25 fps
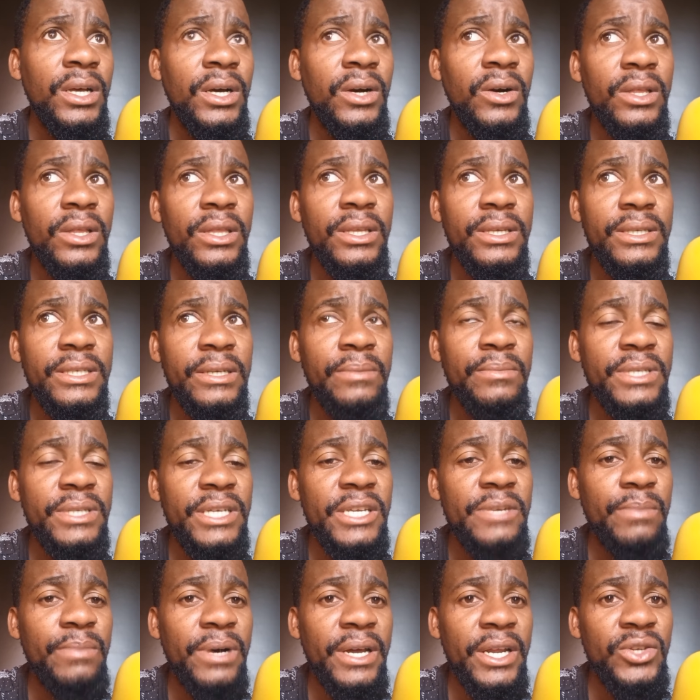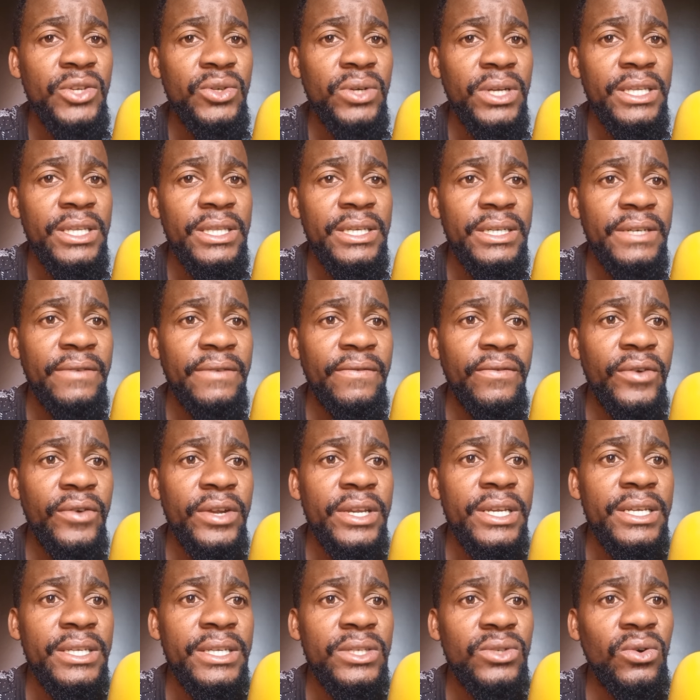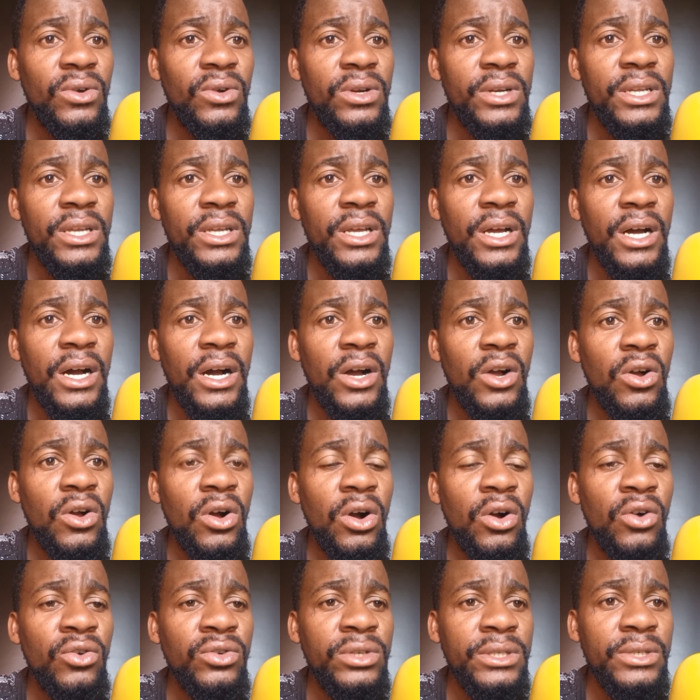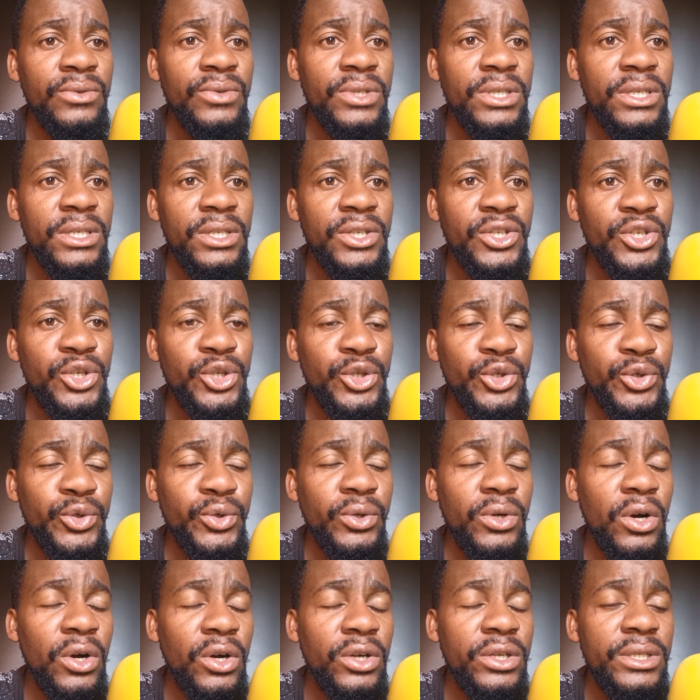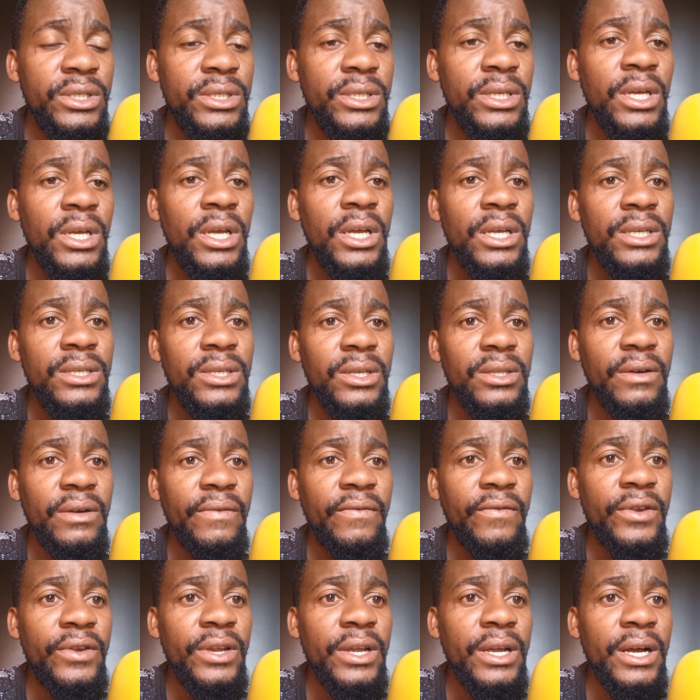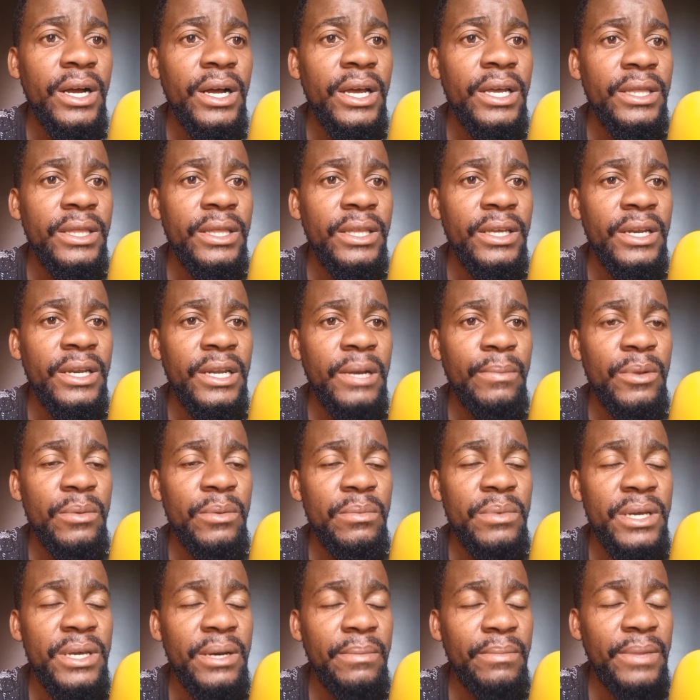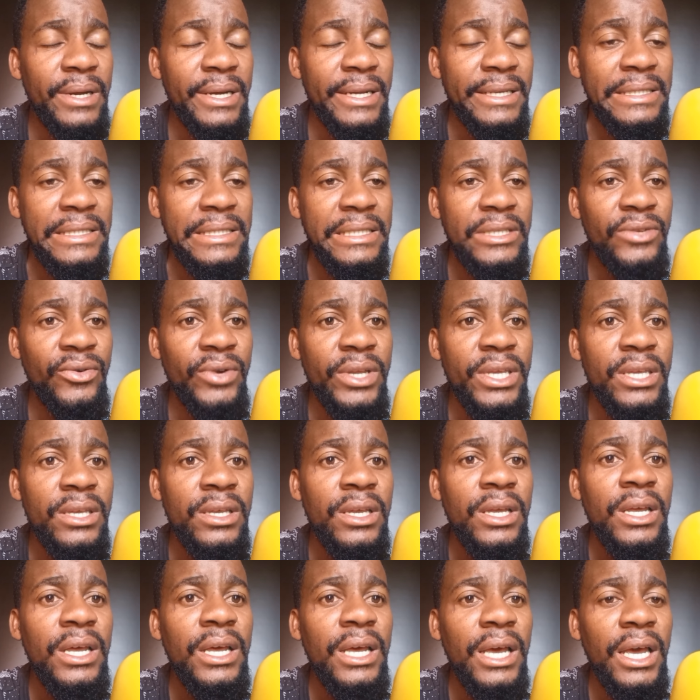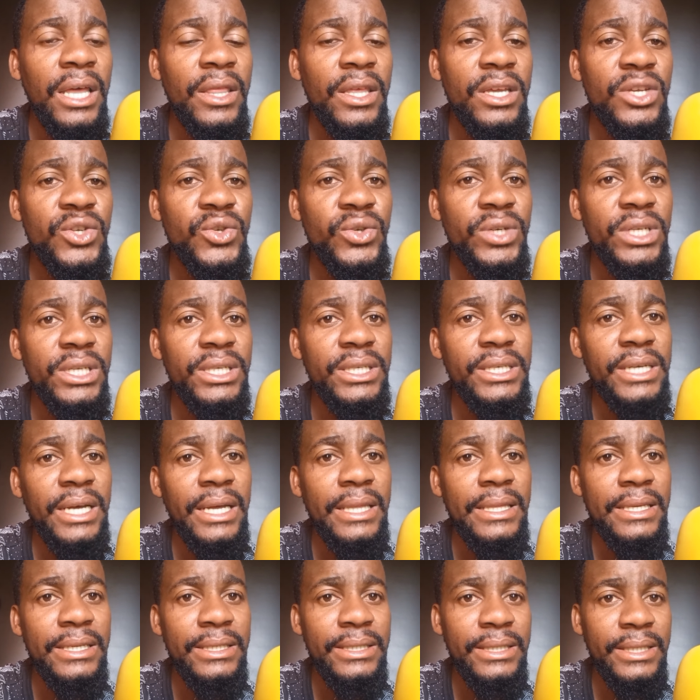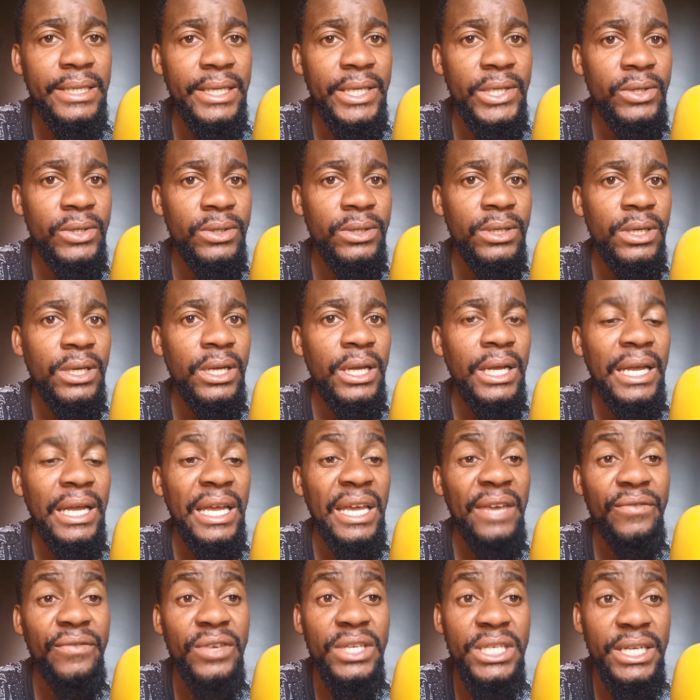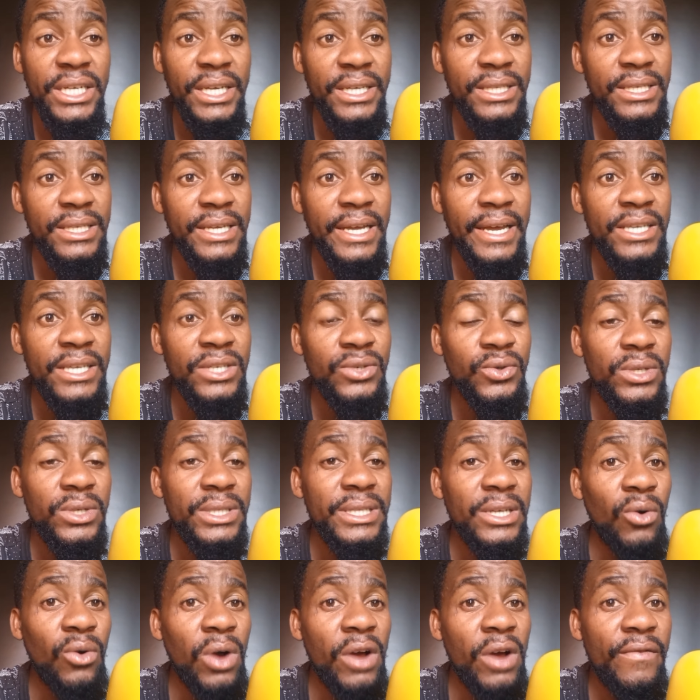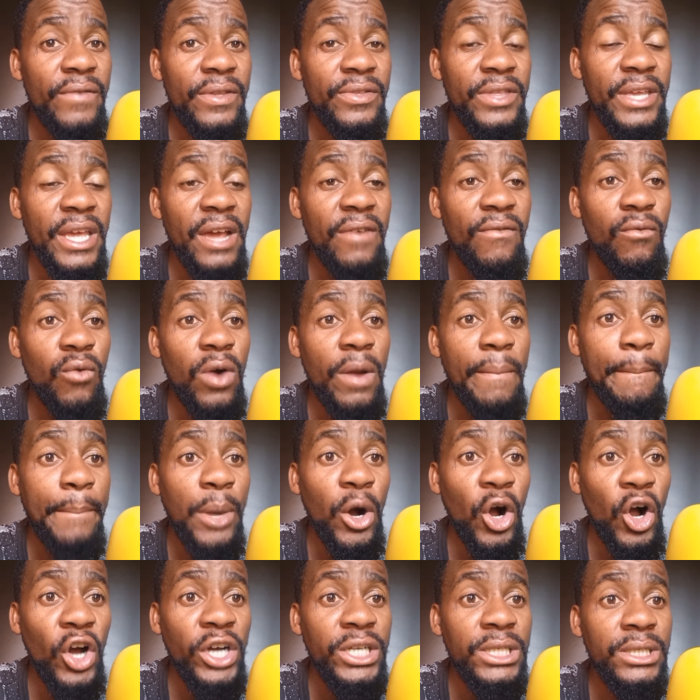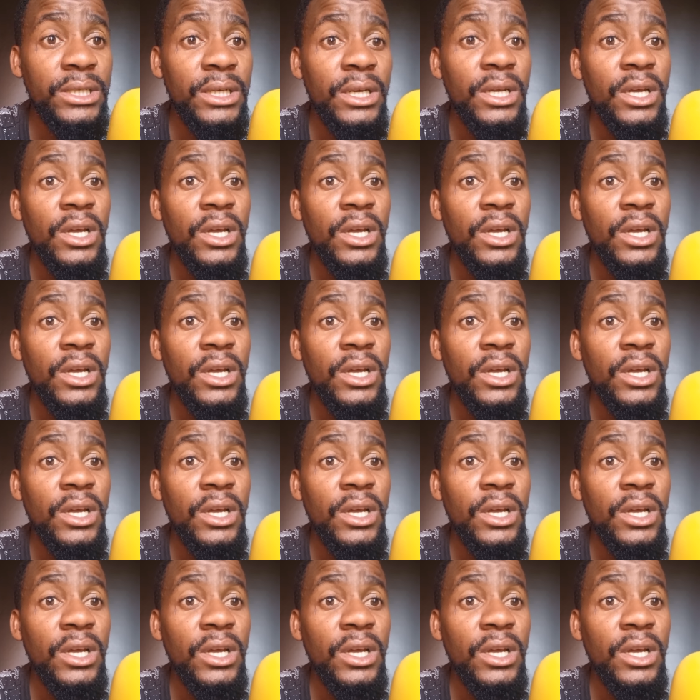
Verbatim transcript: on the same stage but actually the difference it's only uh, goals which is two goals south Africa and then Namibia minus three and then Tunisia they still have a chance guys because they have they have one point